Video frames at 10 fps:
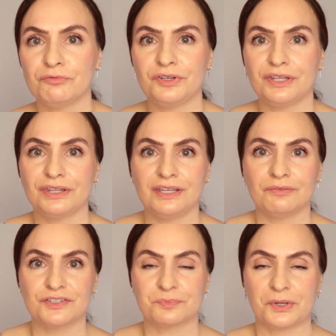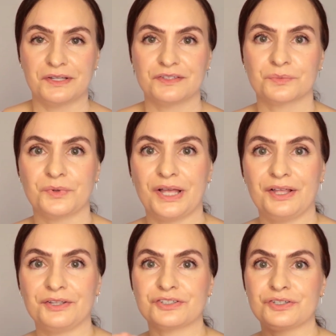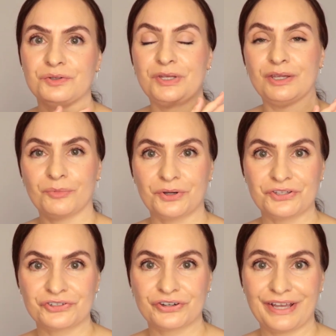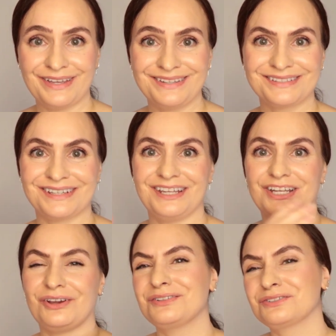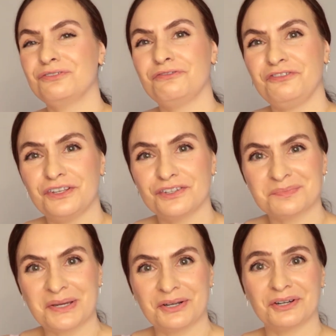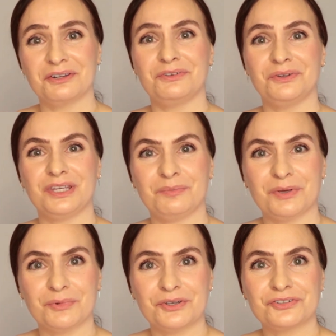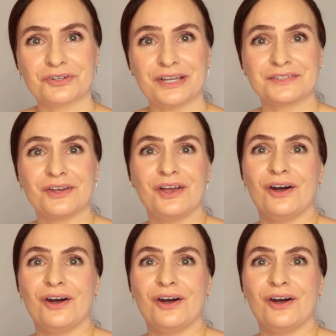really responds well to being moisturized, and it also feels better if you keep it moisturized.